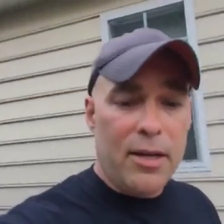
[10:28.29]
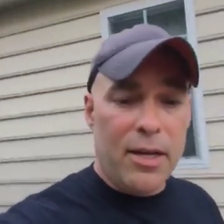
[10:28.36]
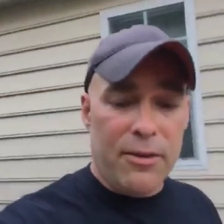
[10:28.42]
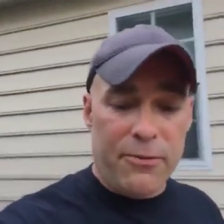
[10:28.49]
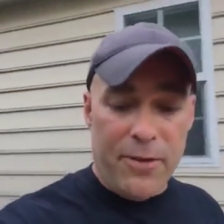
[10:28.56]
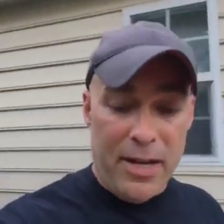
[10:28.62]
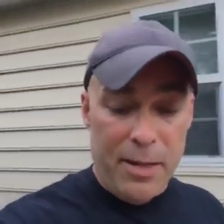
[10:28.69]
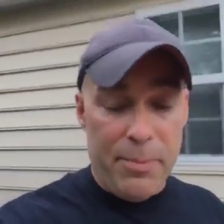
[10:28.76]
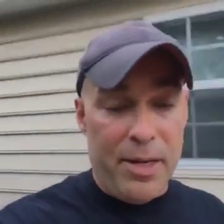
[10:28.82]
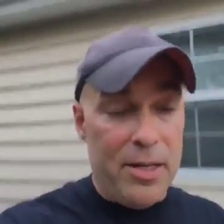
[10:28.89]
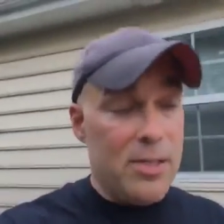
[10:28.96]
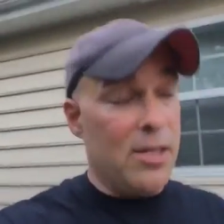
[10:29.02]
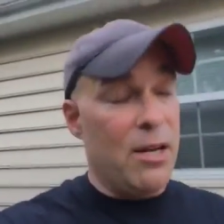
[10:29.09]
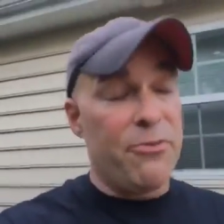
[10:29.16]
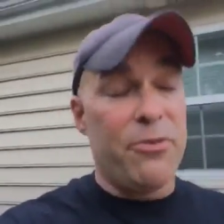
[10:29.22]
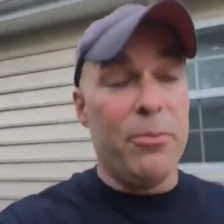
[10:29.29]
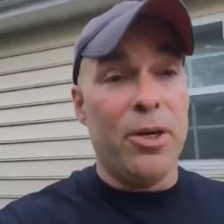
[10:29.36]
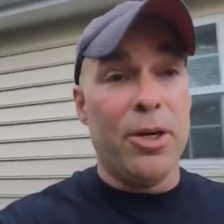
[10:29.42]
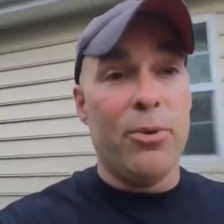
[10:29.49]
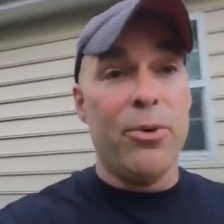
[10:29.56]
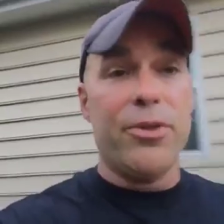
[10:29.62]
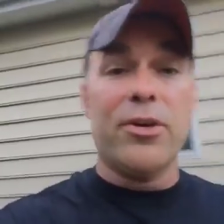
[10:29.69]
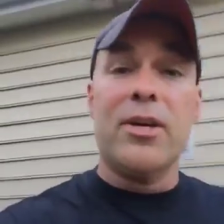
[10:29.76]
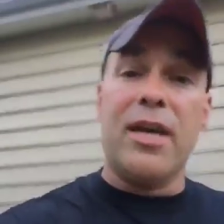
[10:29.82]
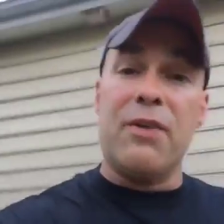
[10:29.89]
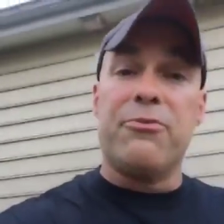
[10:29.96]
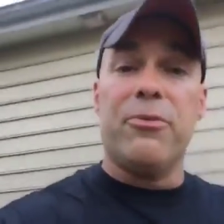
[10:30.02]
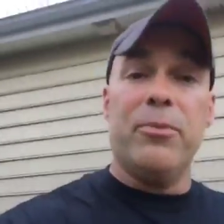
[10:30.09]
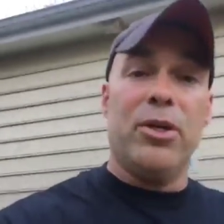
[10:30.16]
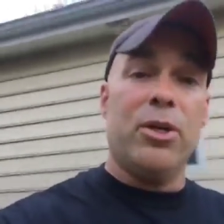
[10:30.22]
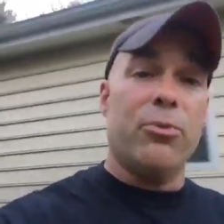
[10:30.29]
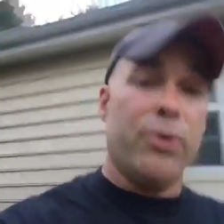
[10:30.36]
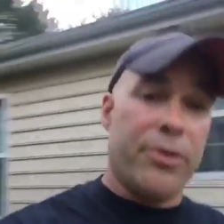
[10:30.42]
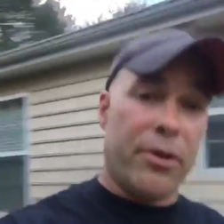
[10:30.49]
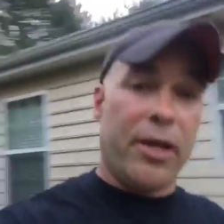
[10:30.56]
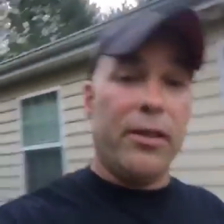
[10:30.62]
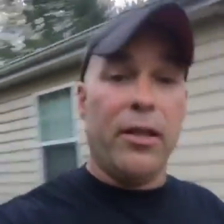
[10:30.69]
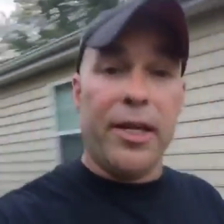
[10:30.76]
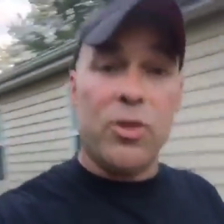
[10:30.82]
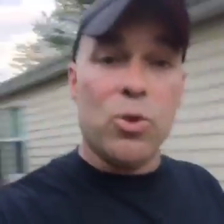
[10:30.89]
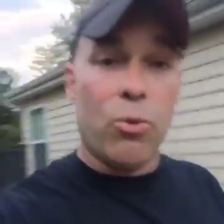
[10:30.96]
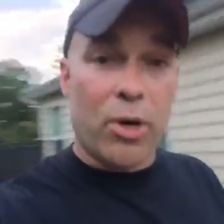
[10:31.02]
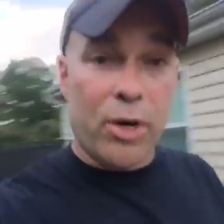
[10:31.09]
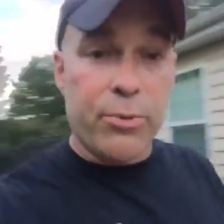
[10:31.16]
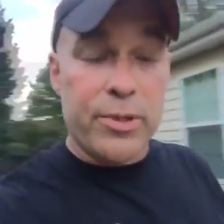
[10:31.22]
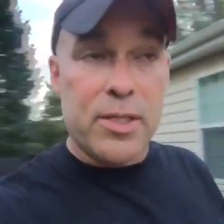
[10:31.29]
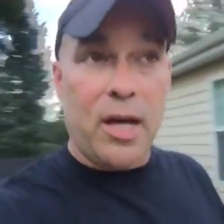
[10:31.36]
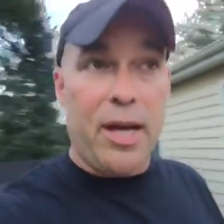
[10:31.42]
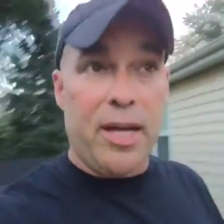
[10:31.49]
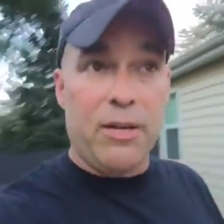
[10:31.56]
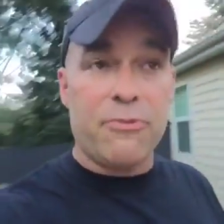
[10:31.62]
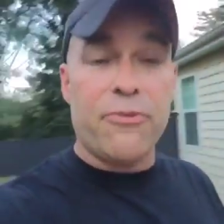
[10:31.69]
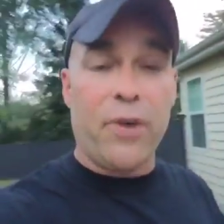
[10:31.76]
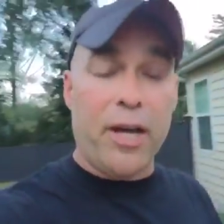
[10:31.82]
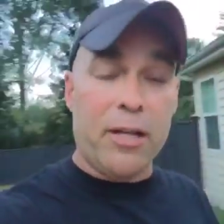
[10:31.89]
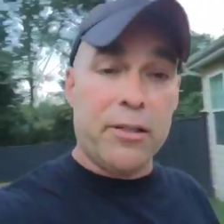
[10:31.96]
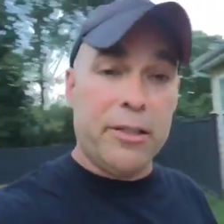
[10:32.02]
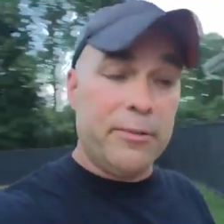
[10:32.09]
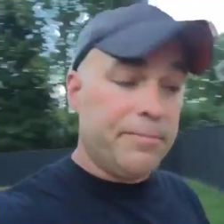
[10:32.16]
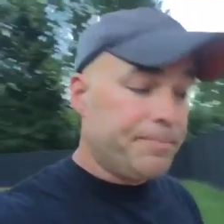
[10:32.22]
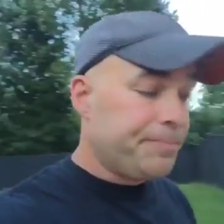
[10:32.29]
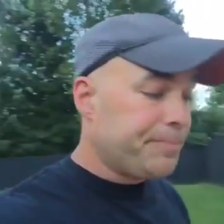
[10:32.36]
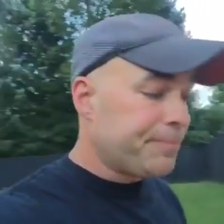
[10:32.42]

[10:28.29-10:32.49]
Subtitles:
If anybody's not familiar with her, get familiar with her. I'd like to work with Diane Franklin.